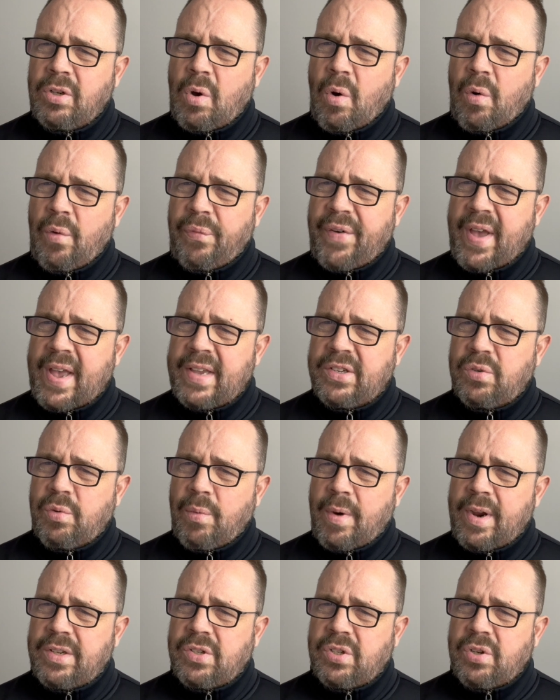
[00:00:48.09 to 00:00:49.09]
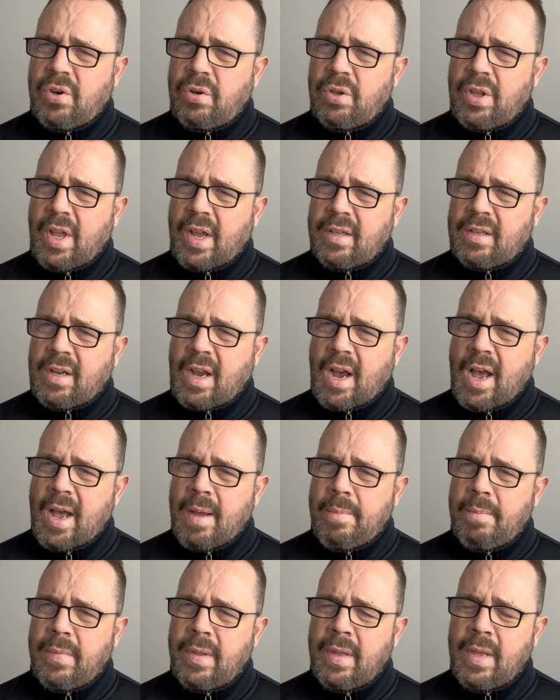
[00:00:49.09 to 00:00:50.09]
go fast racer dot
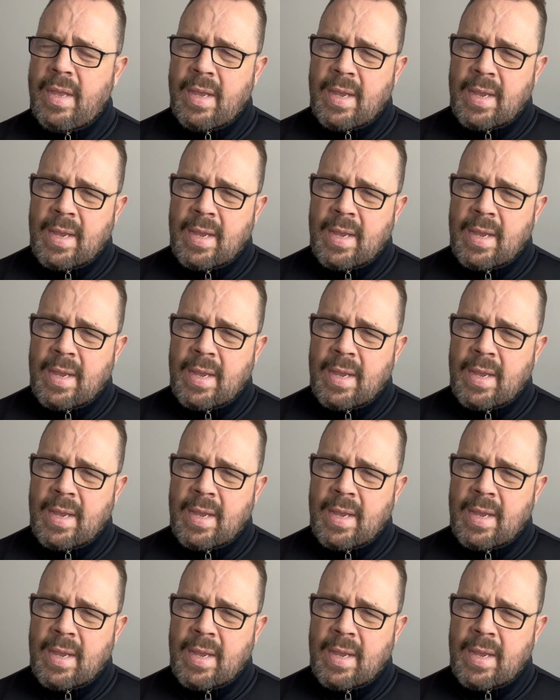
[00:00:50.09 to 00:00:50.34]
com,